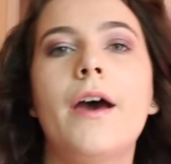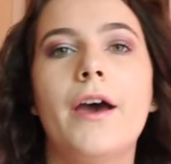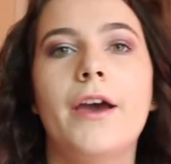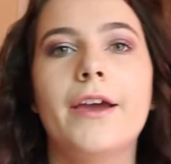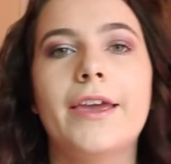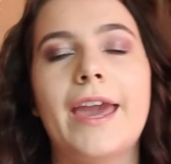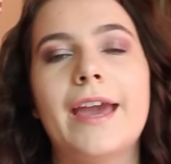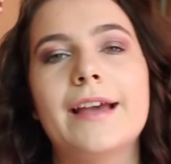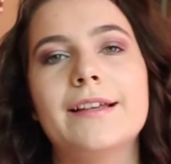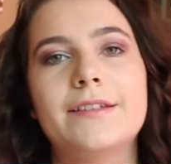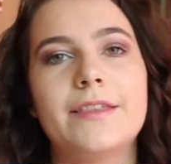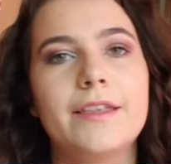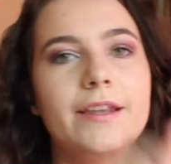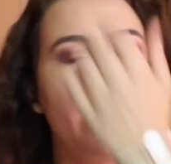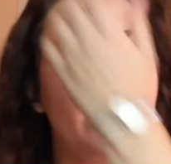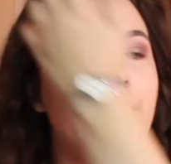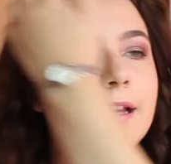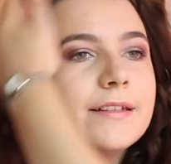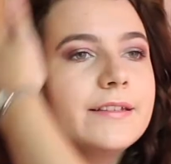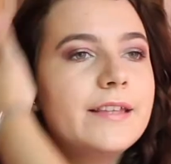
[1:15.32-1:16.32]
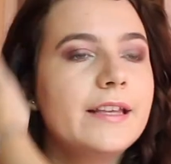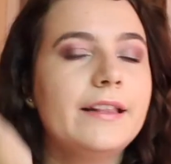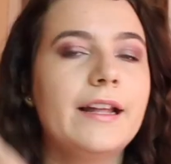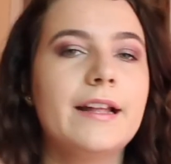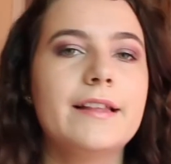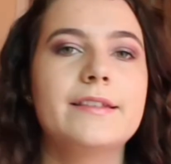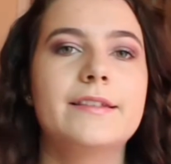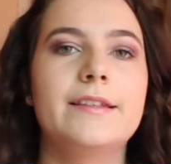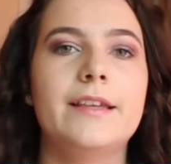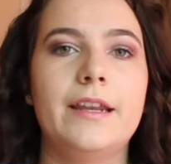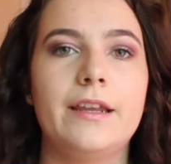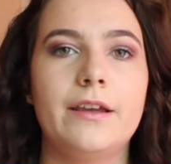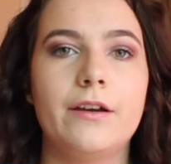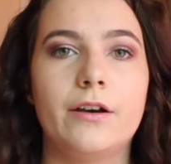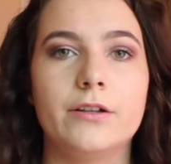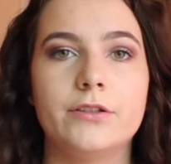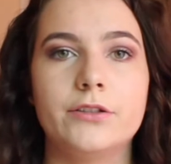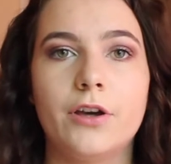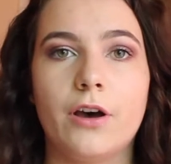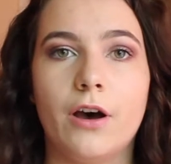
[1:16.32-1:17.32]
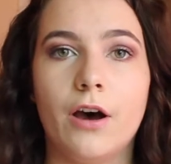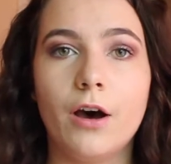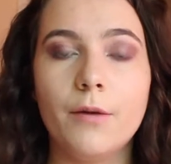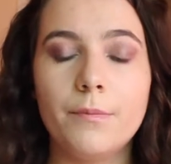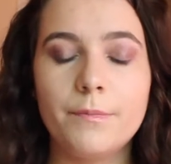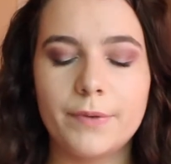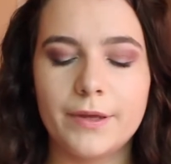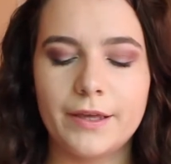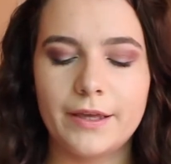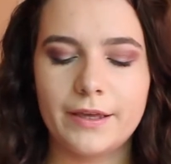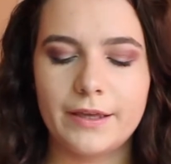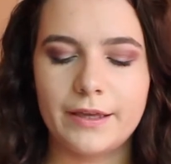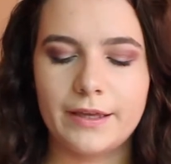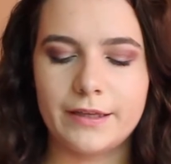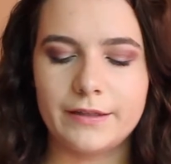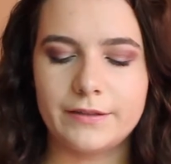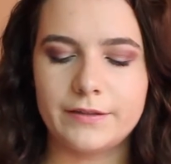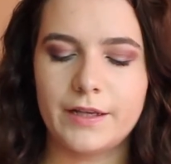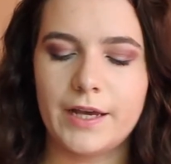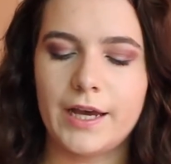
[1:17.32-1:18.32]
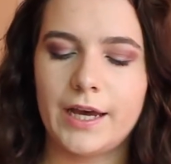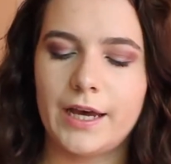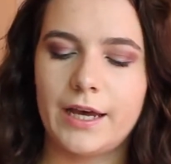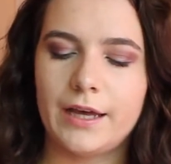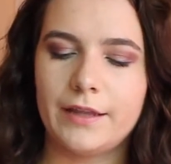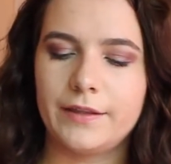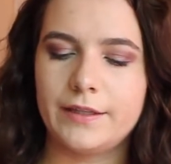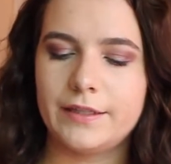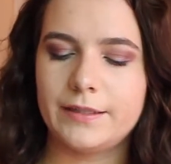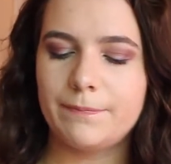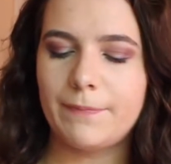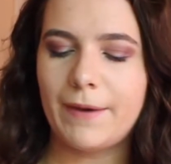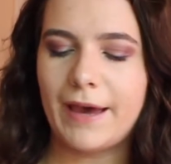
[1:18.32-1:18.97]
Okay, so the next thing that's sitting on top is this